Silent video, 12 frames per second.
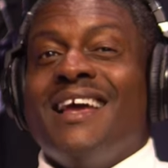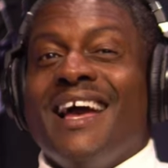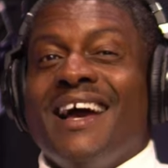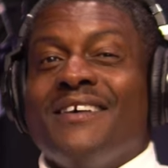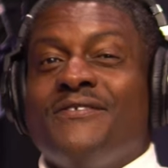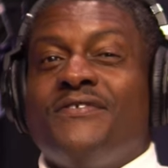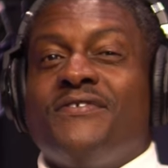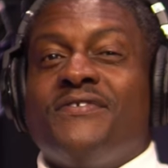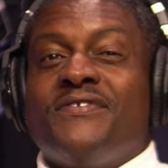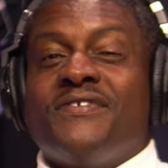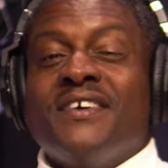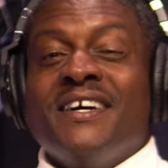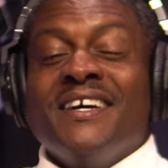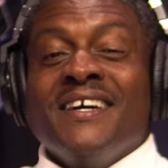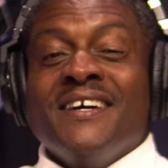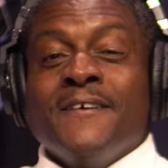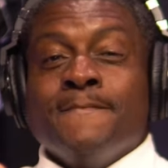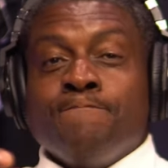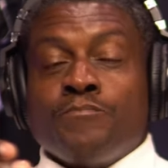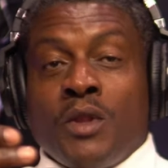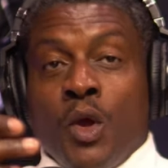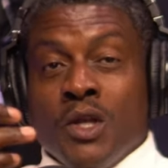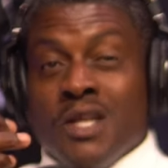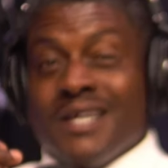have
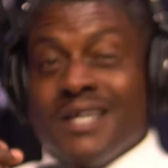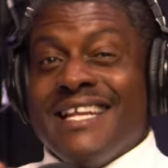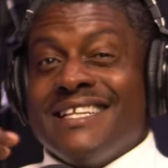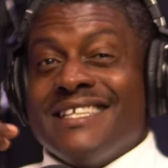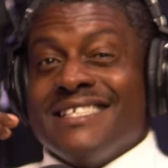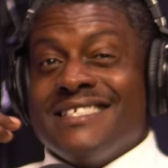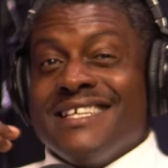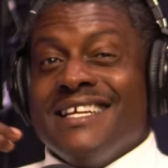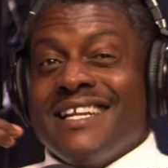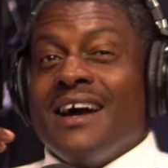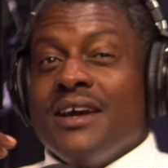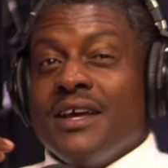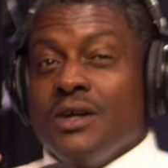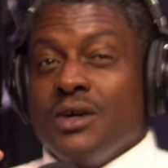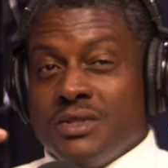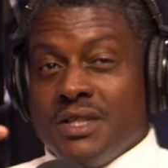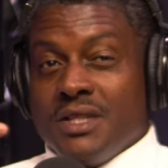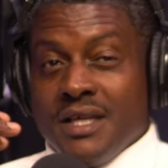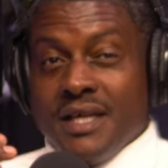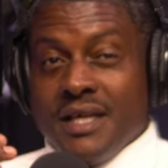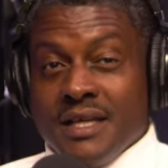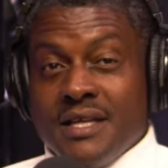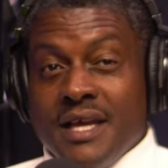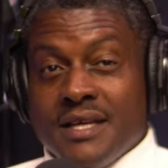looked at this NIL thing,
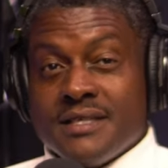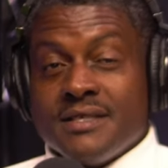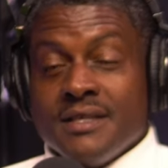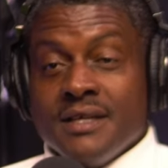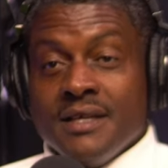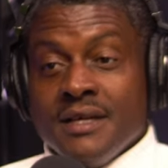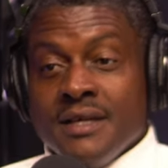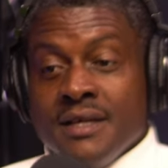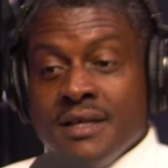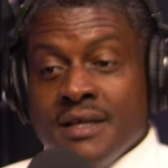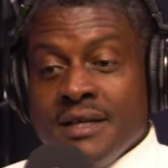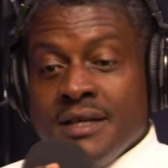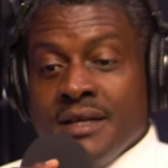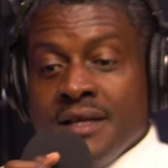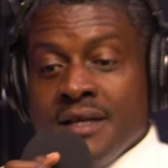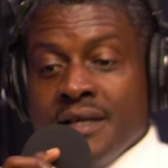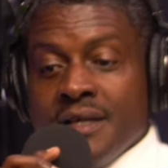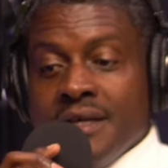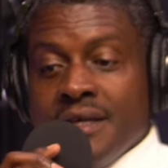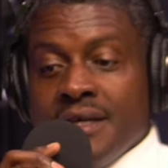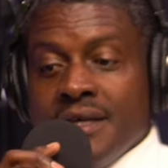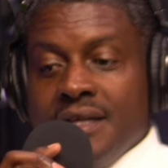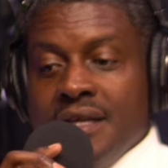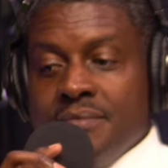and it has.
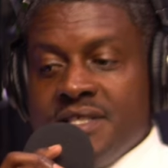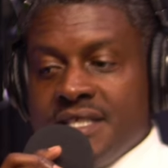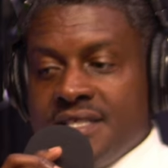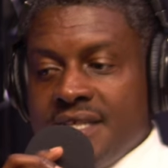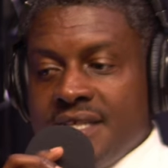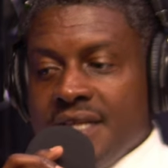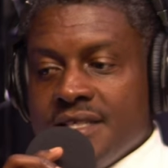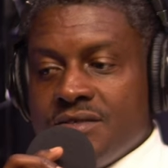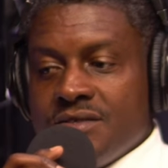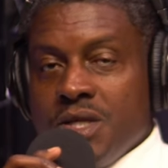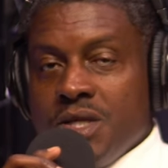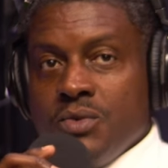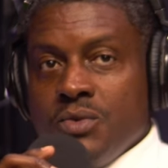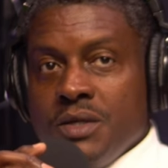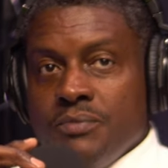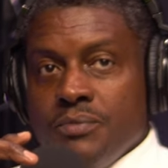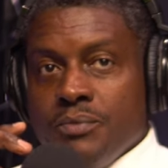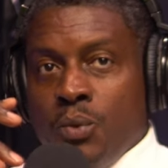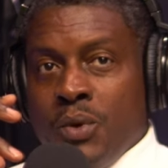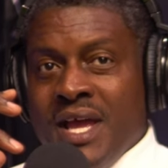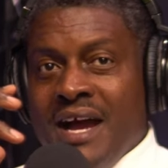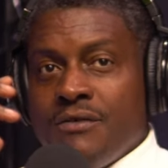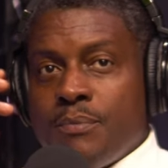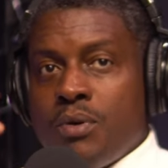Uh, let me just say this: we we we
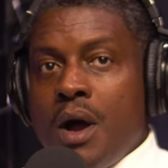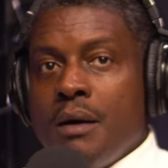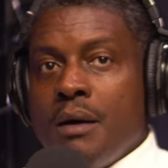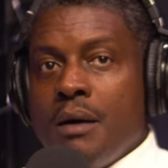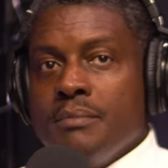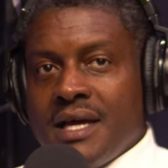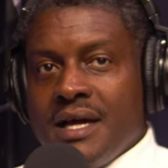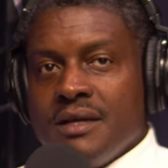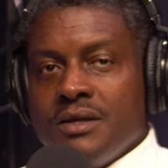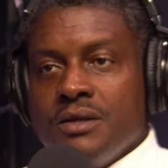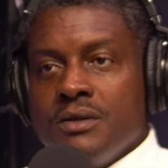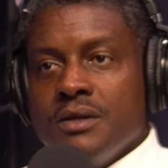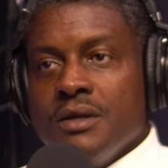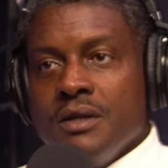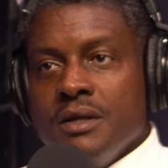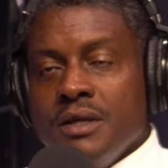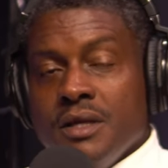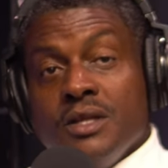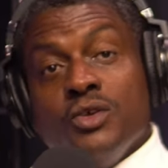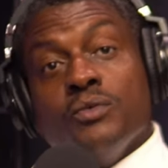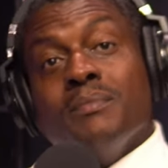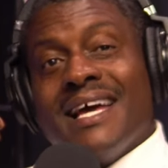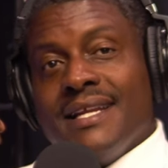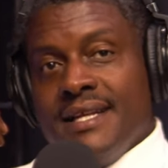have a problem in our in
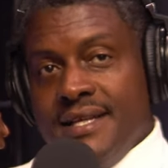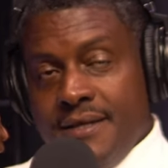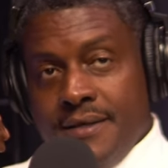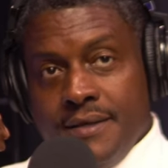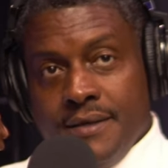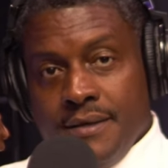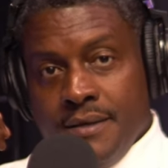humanity.